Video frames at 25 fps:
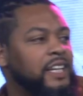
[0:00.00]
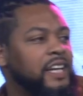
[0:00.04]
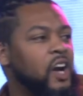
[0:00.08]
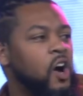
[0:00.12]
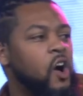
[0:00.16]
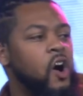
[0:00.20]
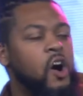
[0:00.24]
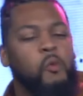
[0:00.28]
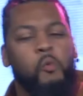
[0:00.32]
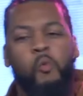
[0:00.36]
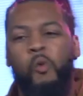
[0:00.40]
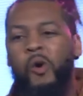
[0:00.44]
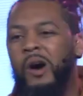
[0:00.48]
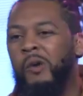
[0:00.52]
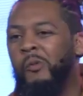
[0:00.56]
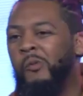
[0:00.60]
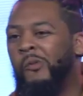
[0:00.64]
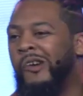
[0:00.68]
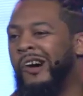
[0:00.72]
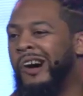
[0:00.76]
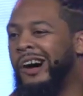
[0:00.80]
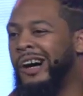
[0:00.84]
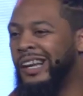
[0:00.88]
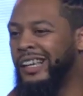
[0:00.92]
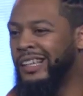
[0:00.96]
on what
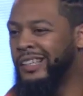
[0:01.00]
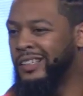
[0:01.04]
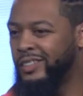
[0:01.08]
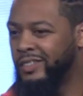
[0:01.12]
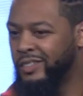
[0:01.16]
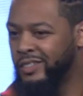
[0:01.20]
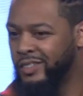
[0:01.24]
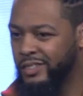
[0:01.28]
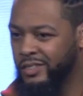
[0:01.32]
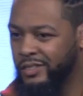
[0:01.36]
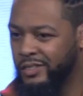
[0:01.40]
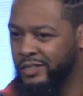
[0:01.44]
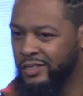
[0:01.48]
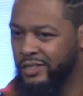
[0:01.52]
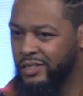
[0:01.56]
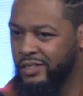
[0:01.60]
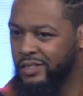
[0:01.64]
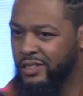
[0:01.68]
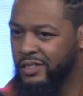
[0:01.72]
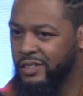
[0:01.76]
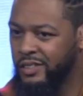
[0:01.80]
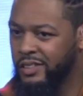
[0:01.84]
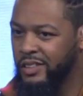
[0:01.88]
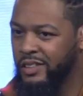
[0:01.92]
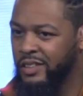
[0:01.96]
was
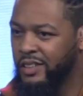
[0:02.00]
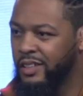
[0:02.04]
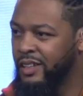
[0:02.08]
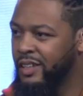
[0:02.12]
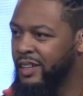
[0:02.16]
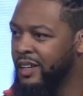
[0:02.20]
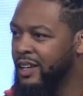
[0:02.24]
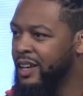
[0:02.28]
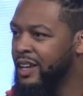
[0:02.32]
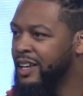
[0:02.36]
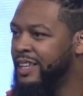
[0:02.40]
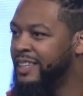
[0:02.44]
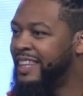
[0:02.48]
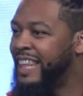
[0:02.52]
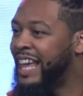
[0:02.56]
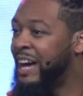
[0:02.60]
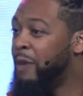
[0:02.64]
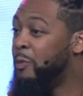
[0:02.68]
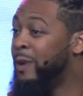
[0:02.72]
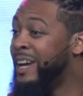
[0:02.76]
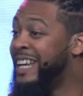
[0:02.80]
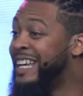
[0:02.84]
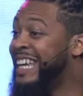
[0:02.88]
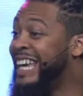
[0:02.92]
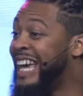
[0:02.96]
that
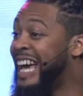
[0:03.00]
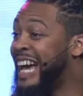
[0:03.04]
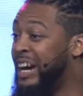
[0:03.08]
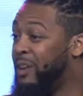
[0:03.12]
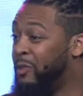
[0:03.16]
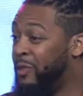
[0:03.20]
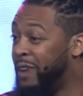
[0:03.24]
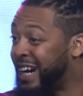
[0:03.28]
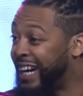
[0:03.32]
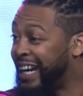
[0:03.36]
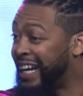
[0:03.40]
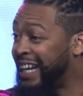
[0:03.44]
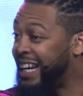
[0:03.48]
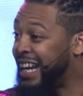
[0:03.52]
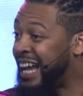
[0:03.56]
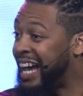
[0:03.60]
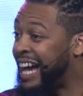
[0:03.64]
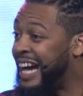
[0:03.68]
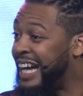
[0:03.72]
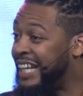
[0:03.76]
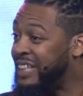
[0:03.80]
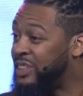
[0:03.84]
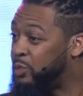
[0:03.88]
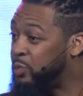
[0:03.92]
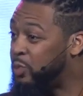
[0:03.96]
we can't
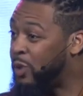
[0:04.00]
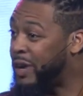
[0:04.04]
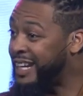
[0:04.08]
recognize what